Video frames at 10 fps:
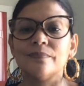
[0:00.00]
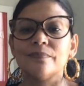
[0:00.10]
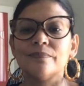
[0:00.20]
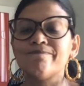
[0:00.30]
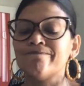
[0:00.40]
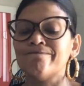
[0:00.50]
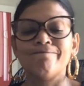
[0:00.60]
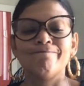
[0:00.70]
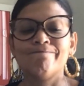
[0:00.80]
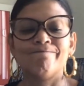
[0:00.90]

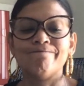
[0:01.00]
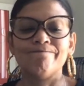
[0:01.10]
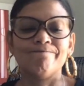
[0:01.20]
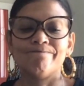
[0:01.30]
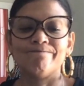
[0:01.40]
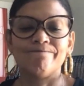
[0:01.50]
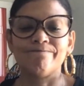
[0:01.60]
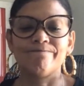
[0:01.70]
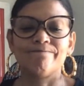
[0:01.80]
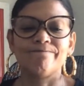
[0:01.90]

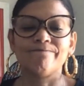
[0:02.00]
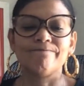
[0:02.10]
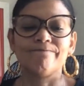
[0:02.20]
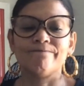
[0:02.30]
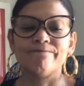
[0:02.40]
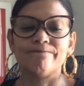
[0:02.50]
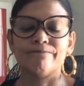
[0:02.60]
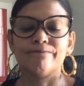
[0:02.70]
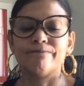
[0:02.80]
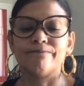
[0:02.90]

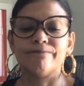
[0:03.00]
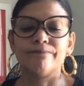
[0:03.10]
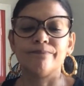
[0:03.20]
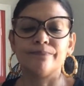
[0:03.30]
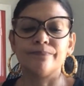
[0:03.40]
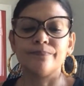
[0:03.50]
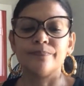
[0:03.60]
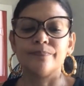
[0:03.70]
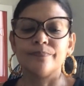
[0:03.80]
(silent)